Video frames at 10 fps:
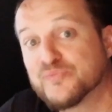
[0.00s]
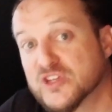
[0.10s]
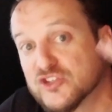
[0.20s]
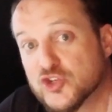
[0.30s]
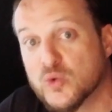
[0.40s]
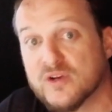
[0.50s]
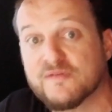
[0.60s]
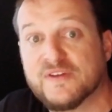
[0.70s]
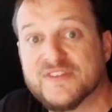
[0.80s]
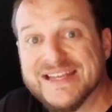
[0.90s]
to
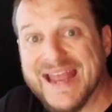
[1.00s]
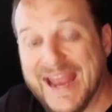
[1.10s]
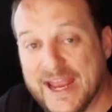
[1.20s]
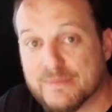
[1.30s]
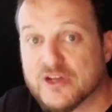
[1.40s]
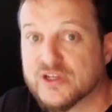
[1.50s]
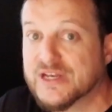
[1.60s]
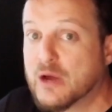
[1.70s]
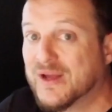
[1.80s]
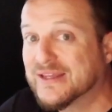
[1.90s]
258 million.
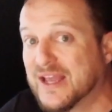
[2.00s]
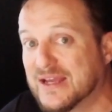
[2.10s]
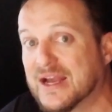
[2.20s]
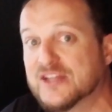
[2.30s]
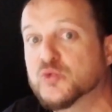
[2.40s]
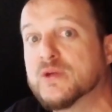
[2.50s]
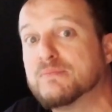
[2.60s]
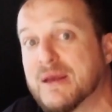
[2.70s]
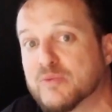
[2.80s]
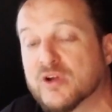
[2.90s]
Now, again, guys,
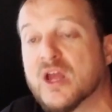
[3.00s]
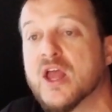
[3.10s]
remember,